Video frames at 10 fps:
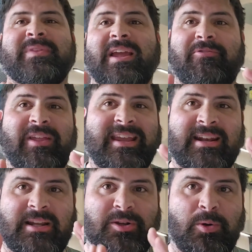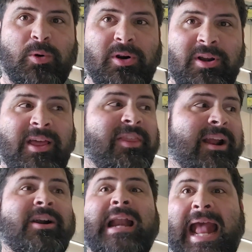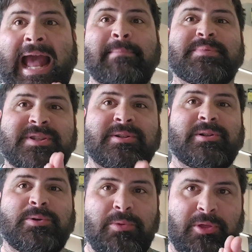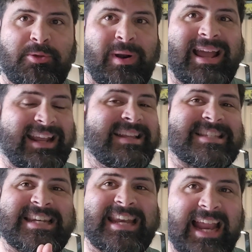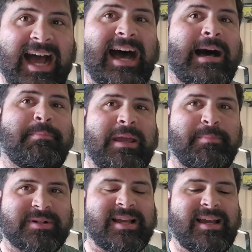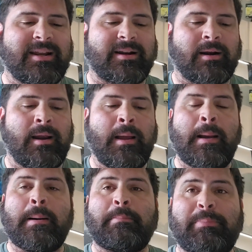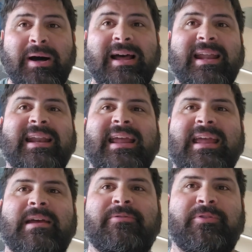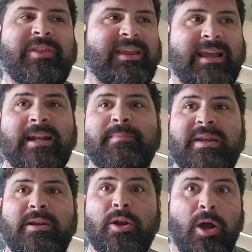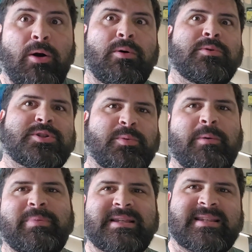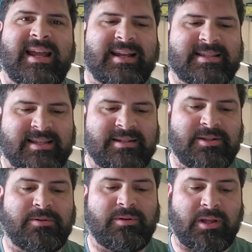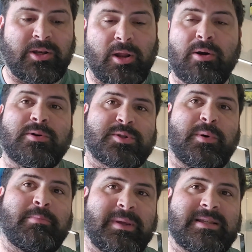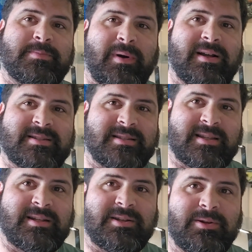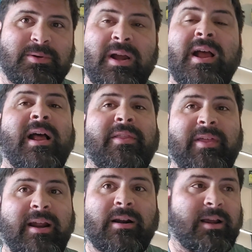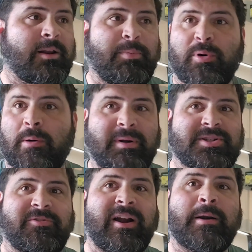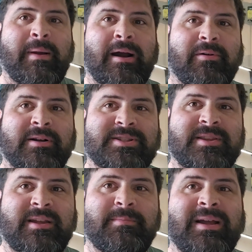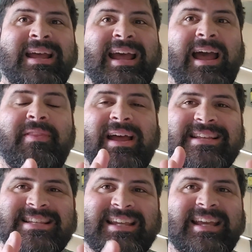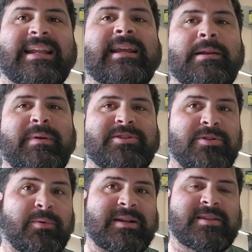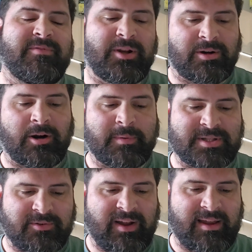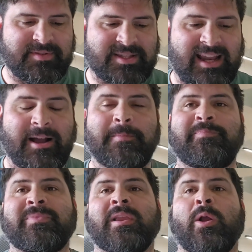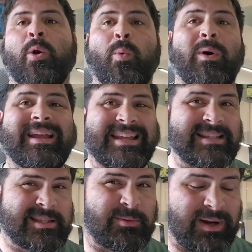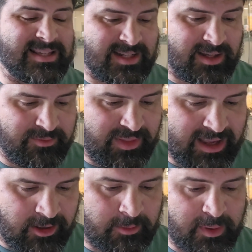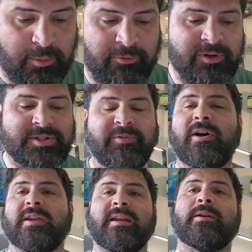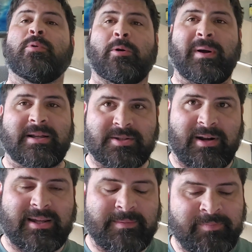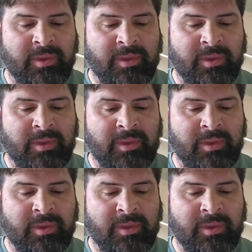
if they get ignored, they are an absolute threat. It is not a paper tiger. But if the enemy knows what Beast Nagas can do and knows what Beast Bosses can do, they are going to pour a bunch of firepower into them, and that is again going to make sure the rest of your army survives. Now, what is the rest of that army? Well, first of all, you need a war boss, right?